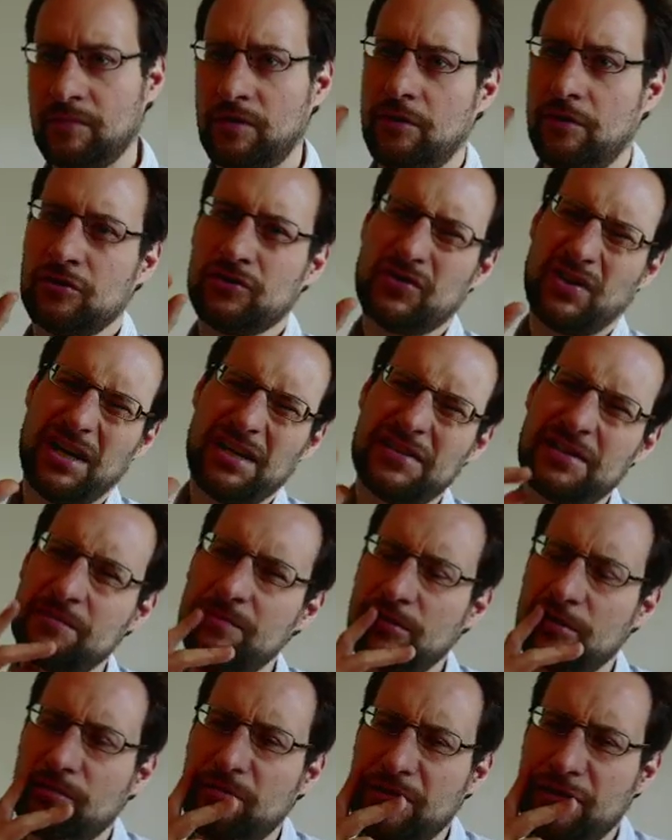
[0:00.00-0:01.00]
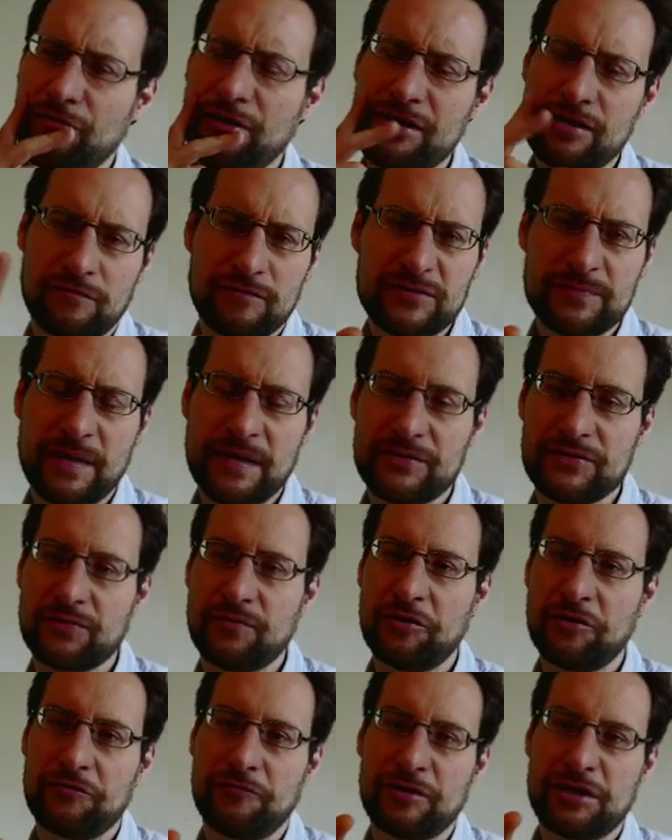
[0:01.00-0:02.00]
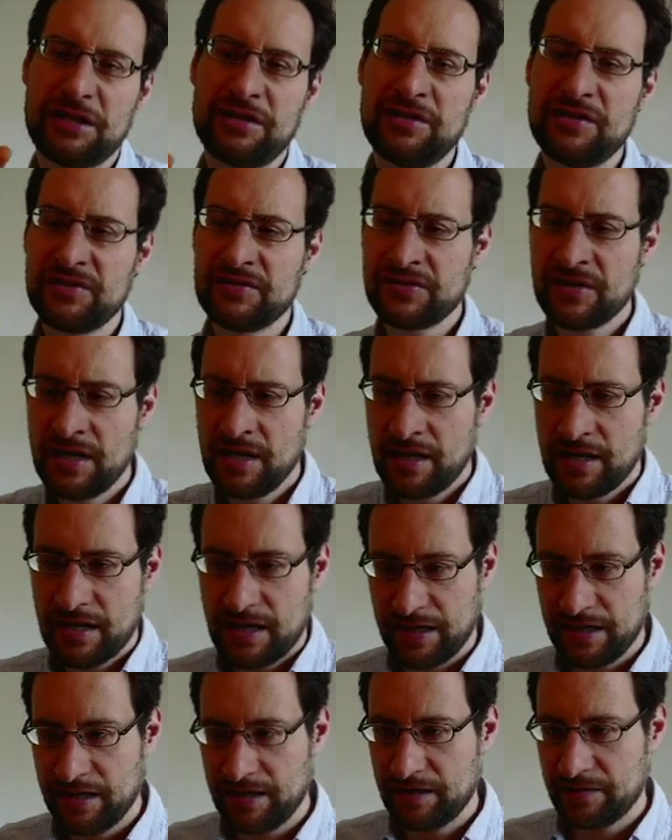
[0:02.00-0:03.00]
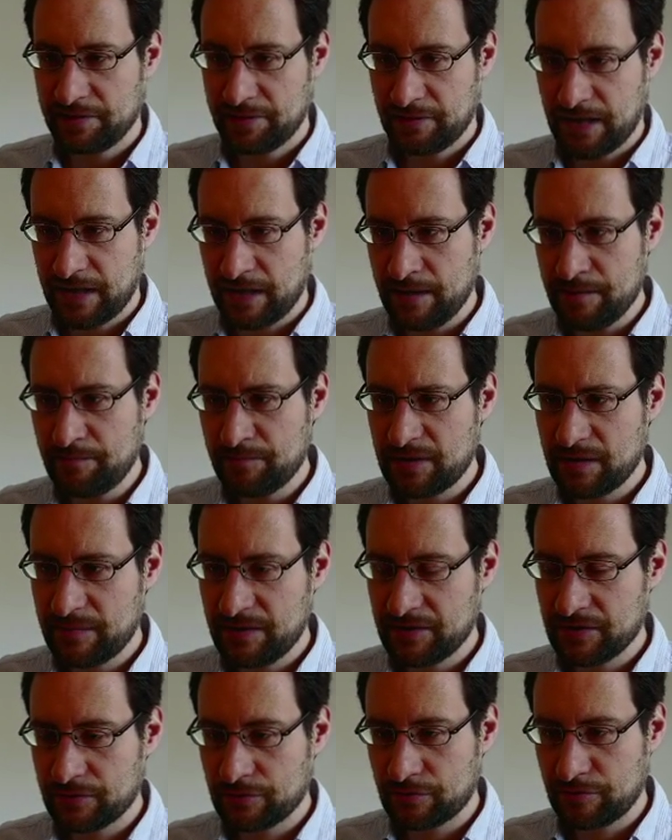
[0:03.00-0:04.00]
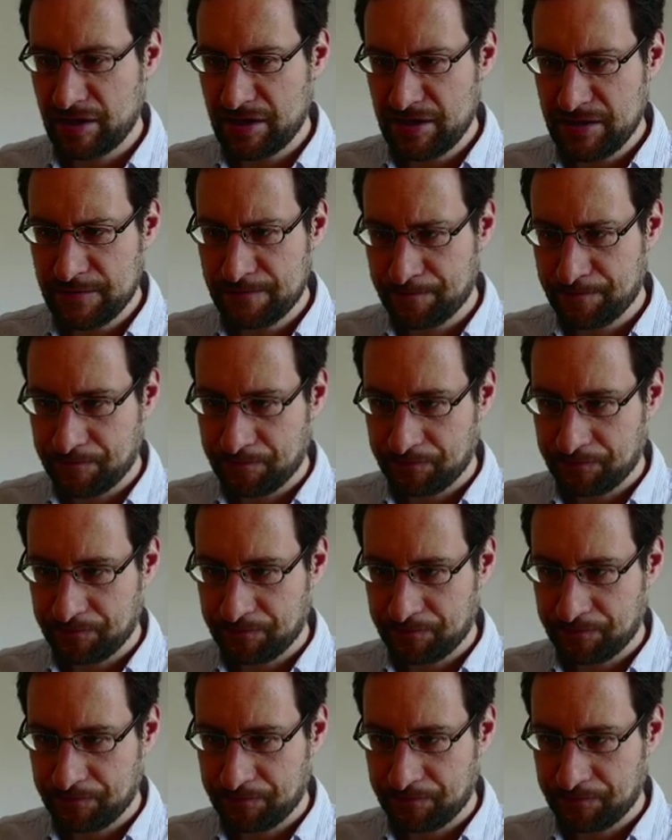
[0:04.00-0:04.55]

Although I think probably right now with my, so what I did is I implemented already